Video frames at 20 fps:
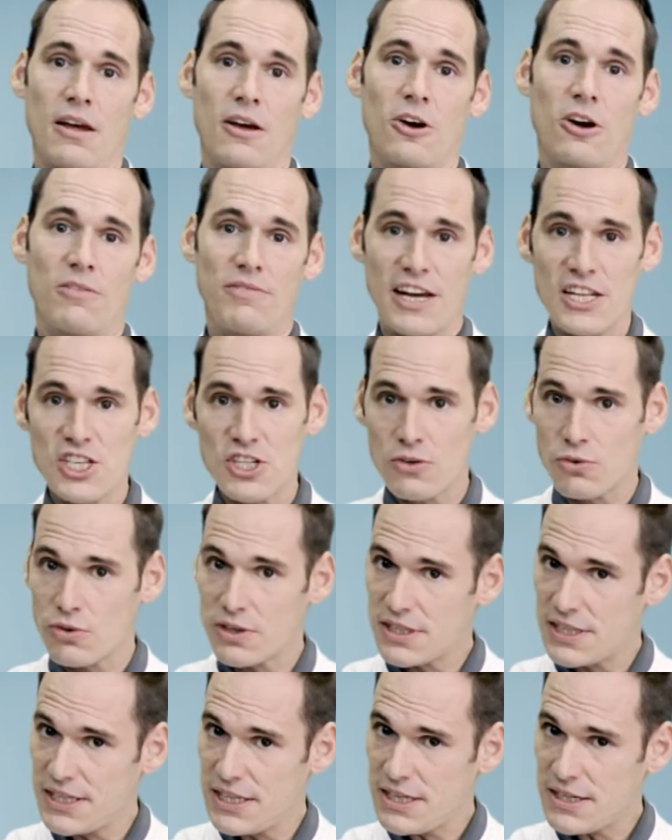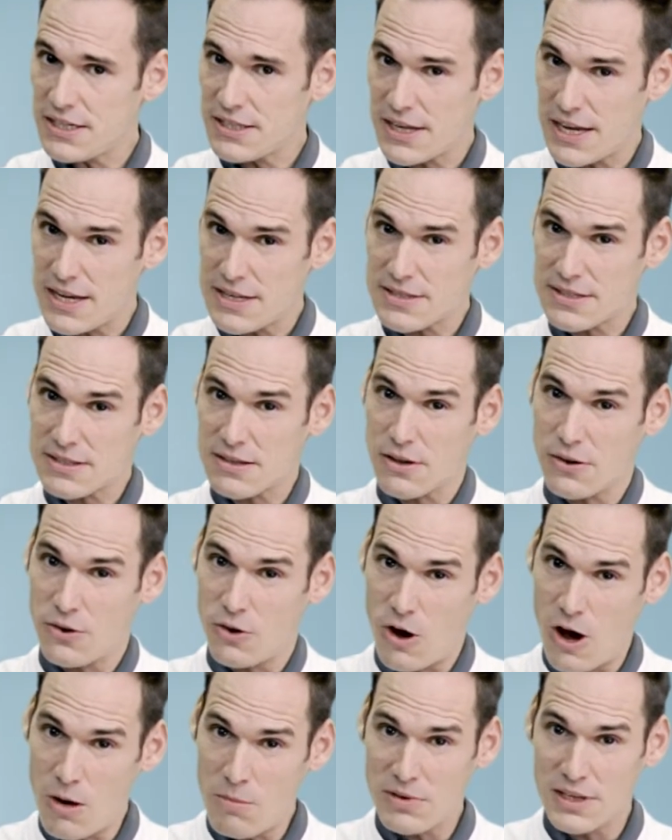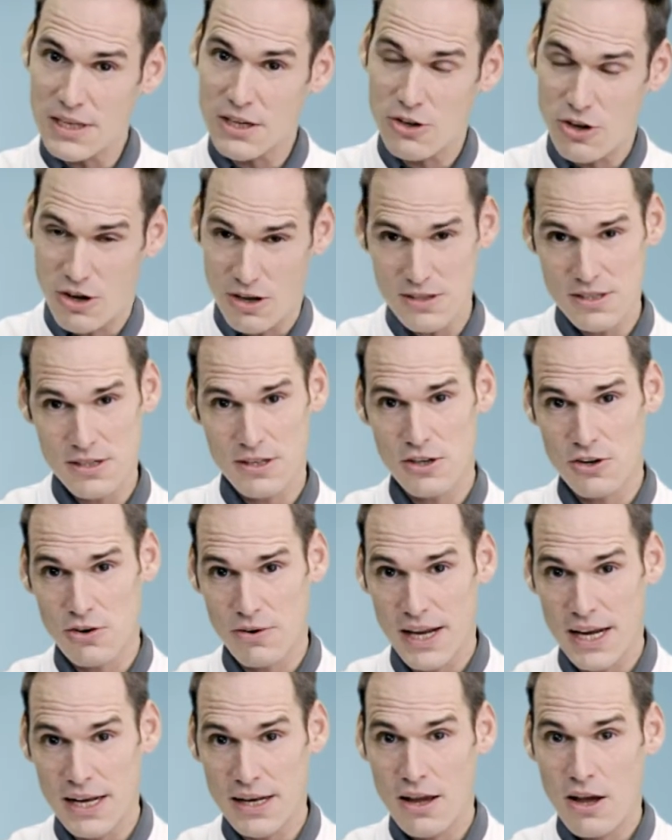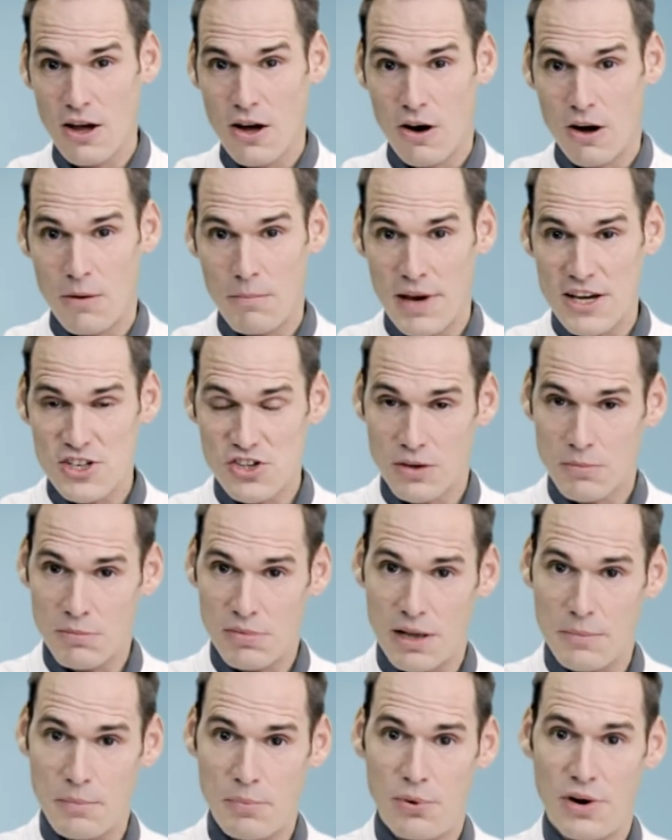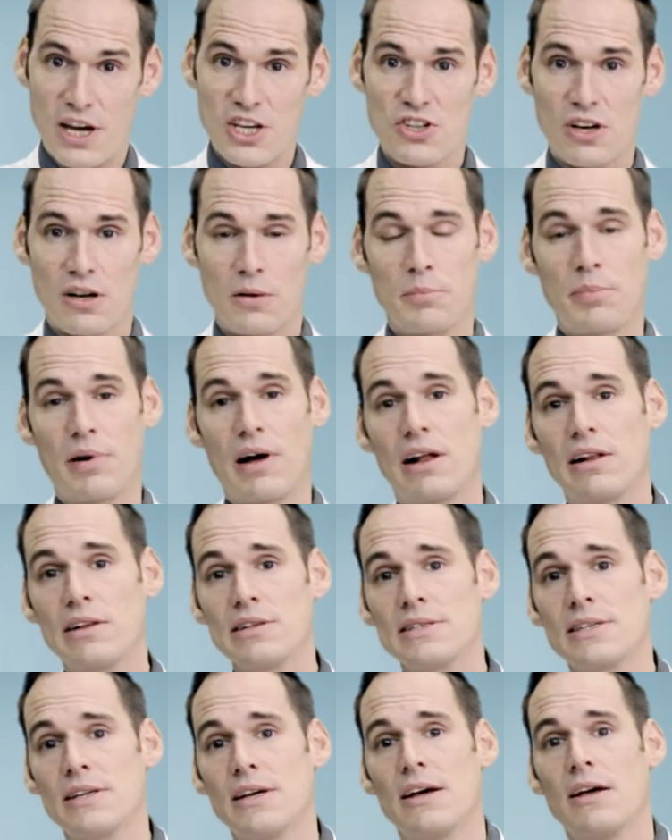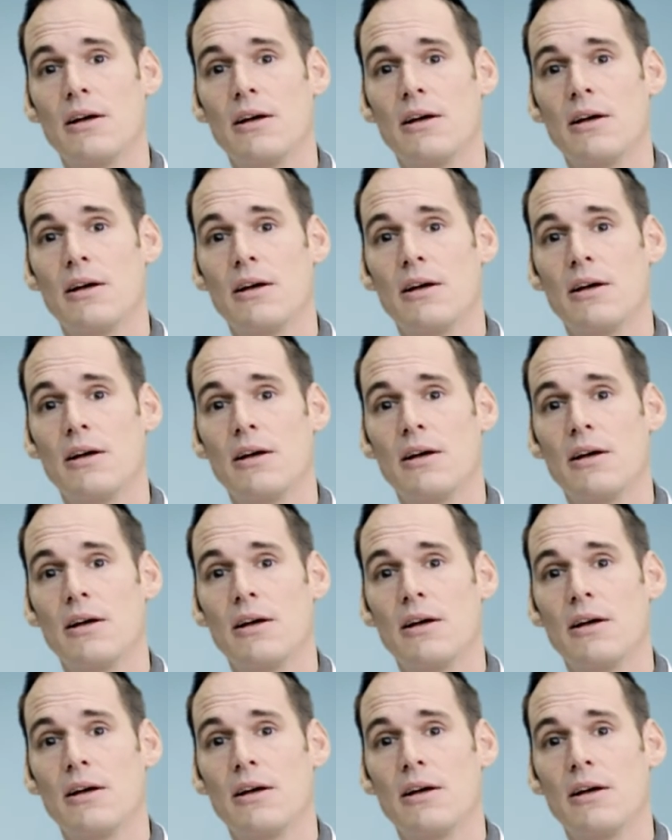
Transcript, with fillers: Conventional routine tests normally concentrate on measuring blood pressure and pulse,